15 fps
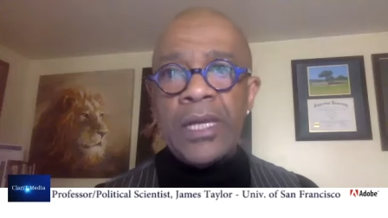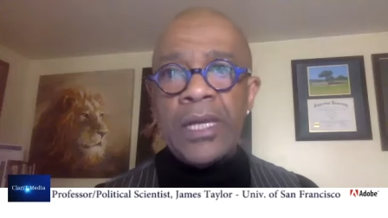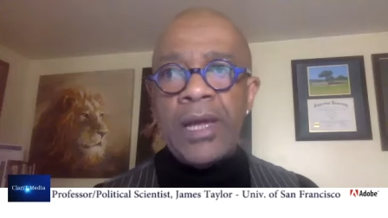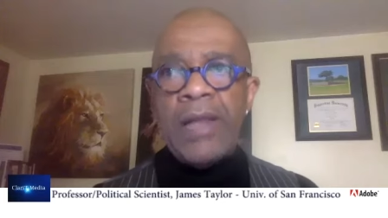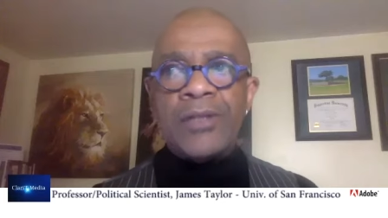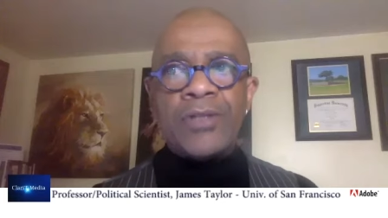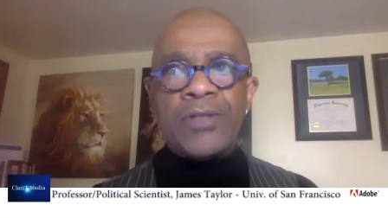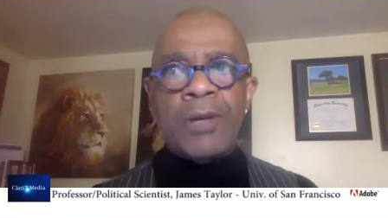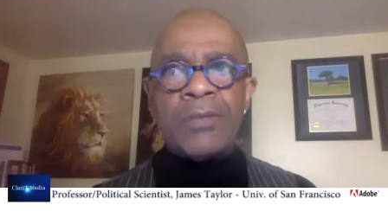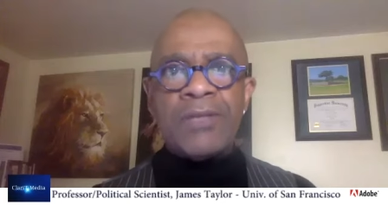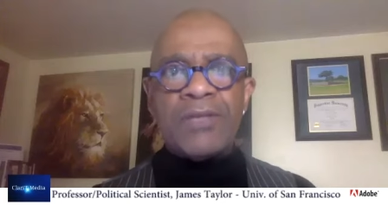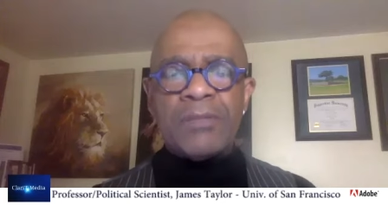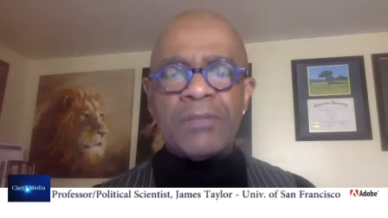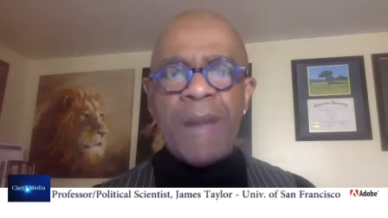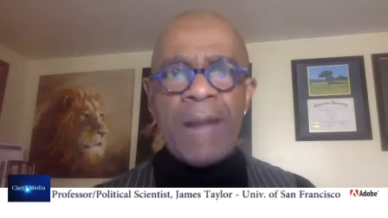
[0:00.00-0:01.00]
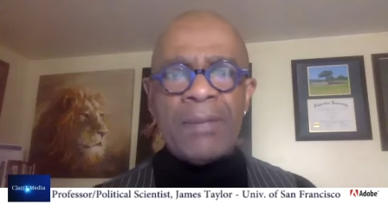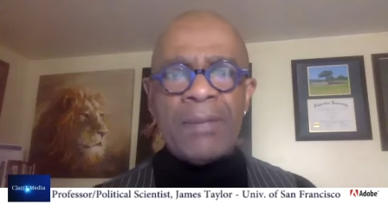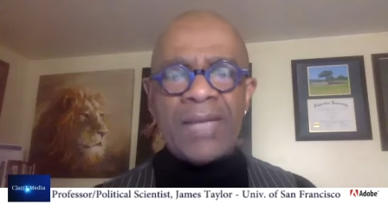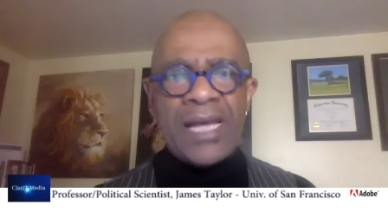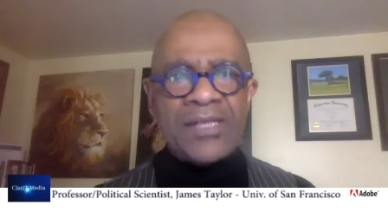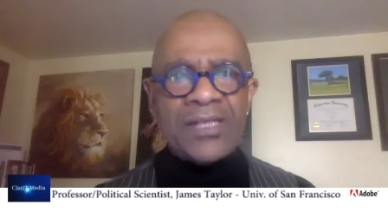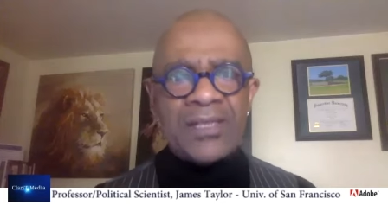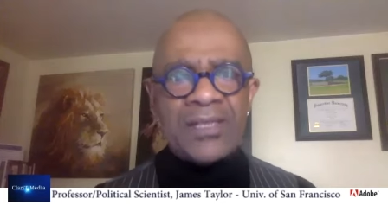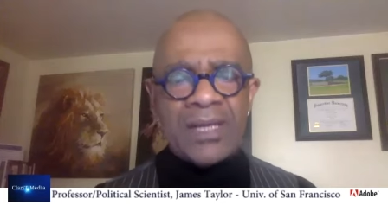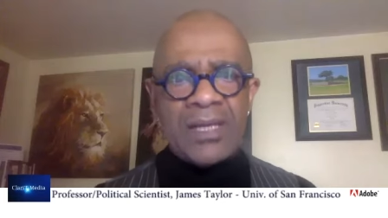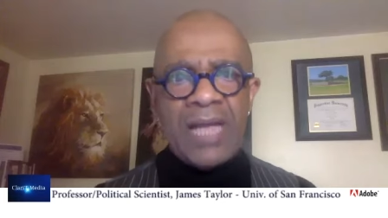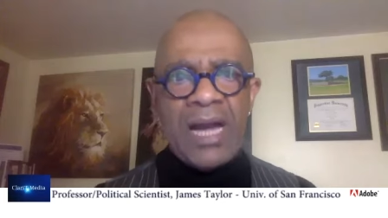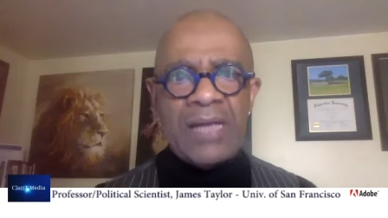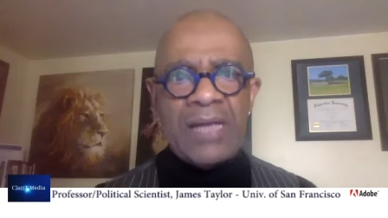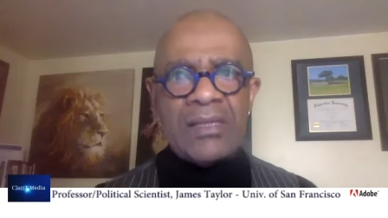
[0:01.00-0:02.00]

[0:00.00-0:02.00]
in terms of its population decline.